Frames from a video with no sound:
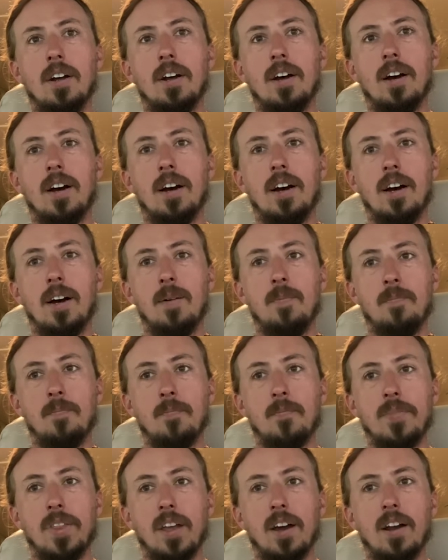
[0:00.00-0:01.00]
On
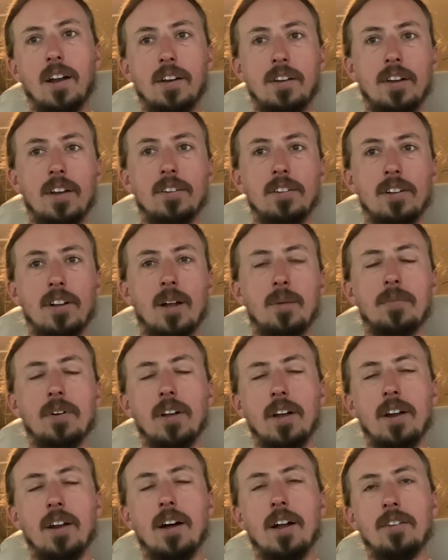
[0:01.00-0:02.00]
a diesel, I'm
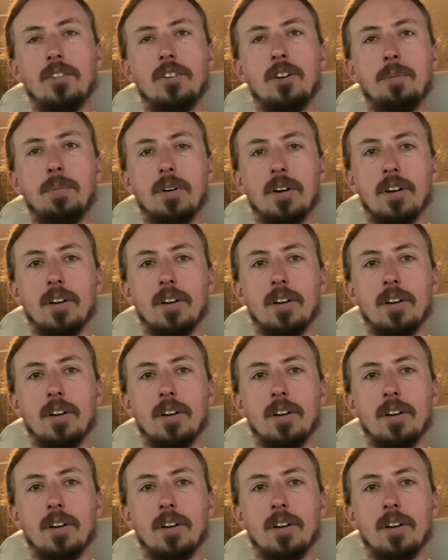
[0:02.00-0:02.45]
really not super